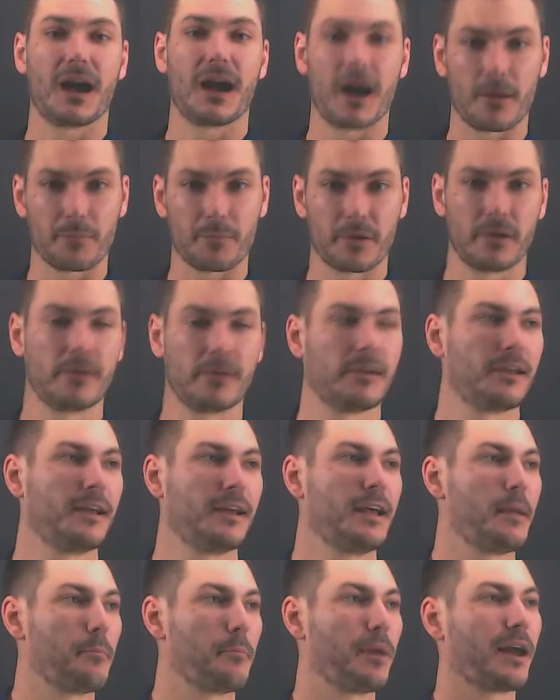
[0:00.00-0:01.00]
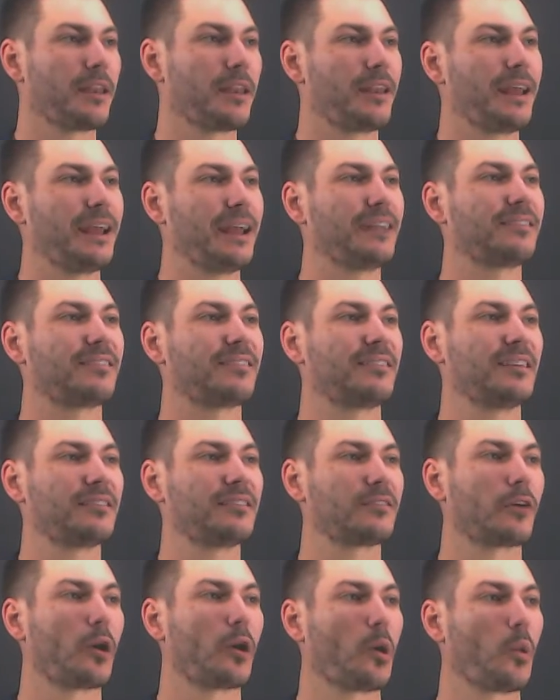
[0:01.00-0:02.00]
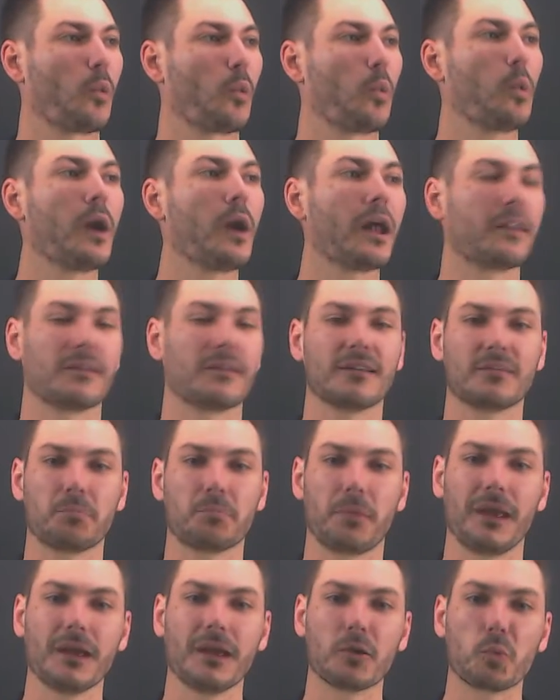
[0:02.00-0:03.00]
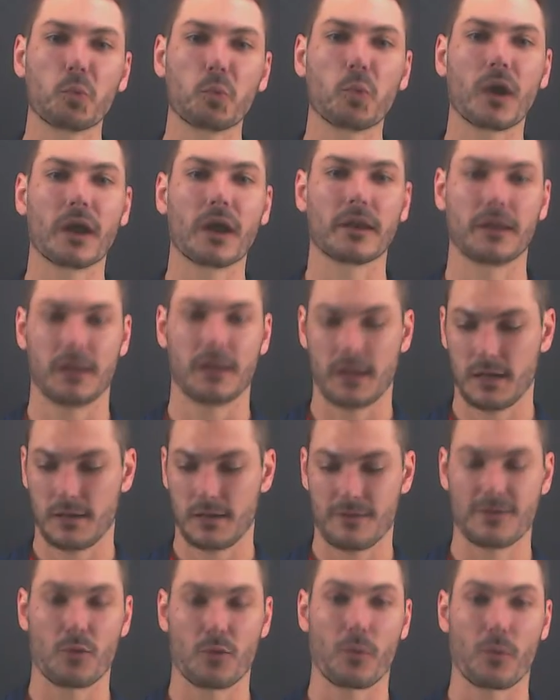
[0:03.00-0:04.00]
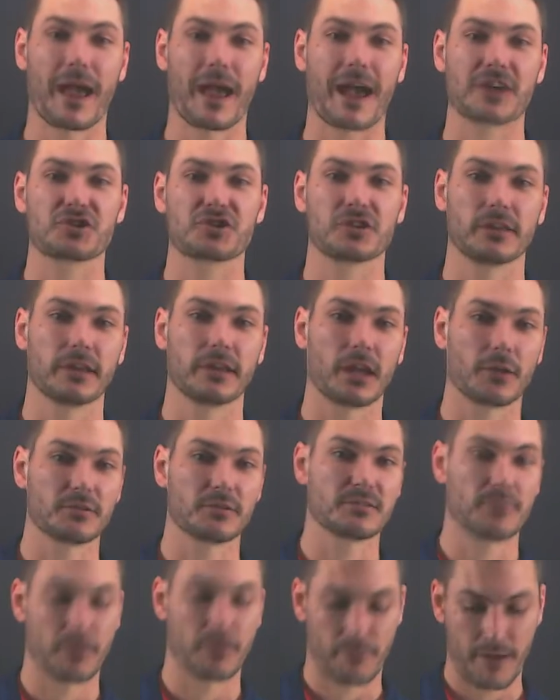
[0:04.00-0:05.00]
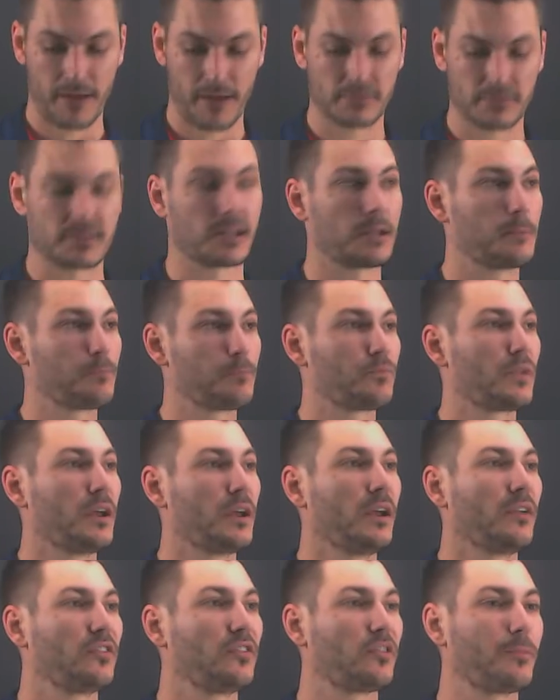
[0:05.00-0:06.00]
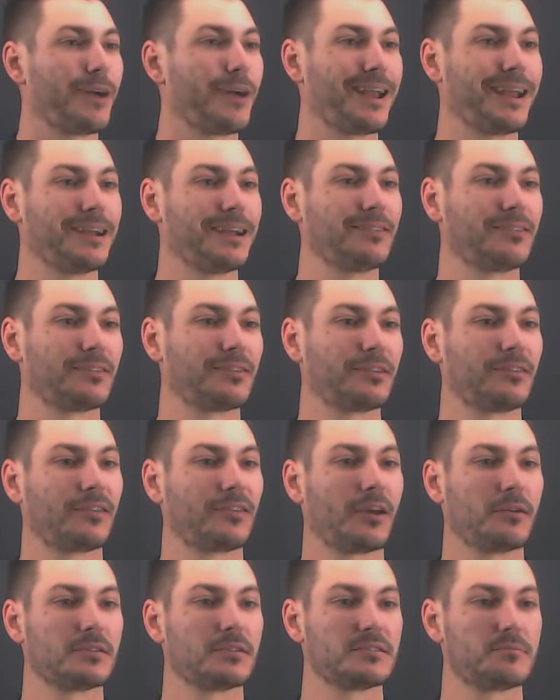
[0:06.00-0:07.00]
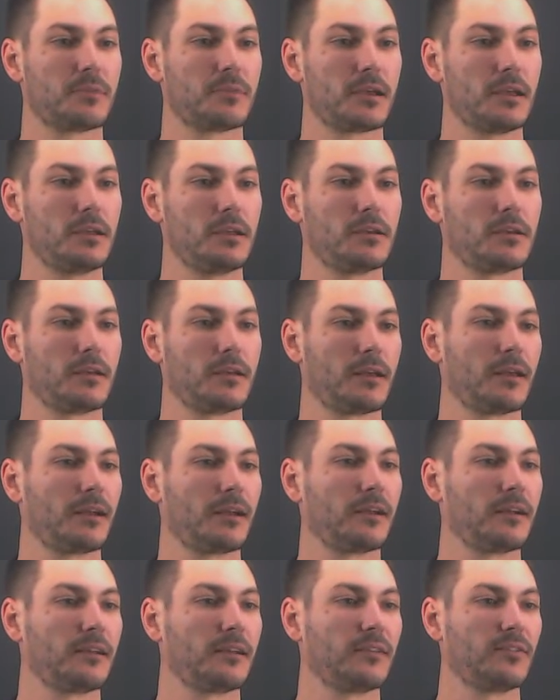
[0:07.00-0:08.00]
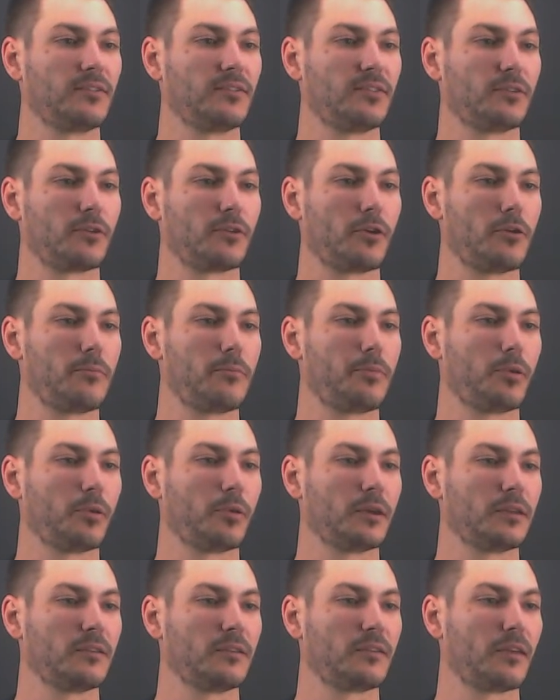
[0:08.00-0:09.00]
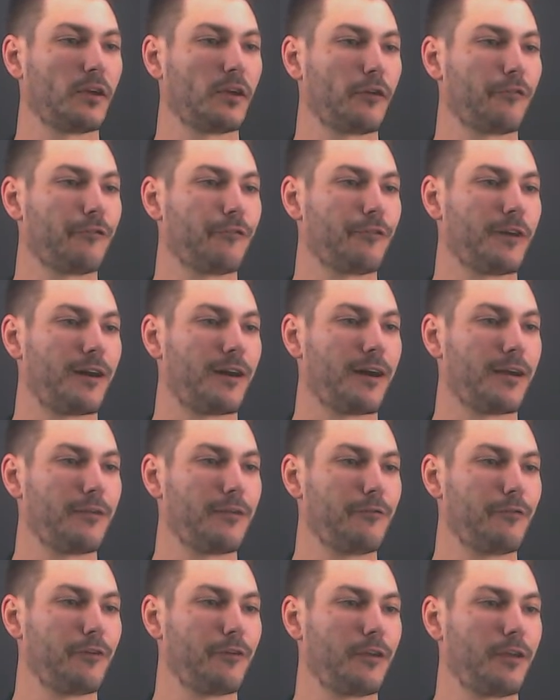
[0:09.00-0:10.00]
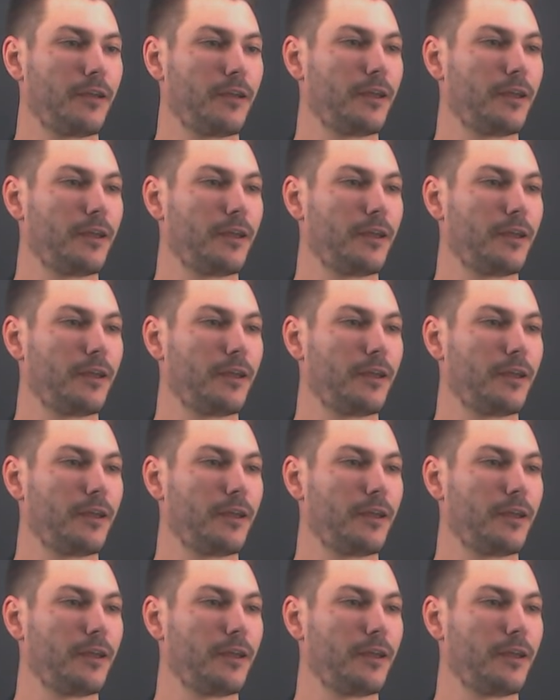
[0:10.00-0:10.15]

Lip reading: up. But it's this 1, this pink 1 here that we're actually going to be rounding. So my answer is going to be 0.5.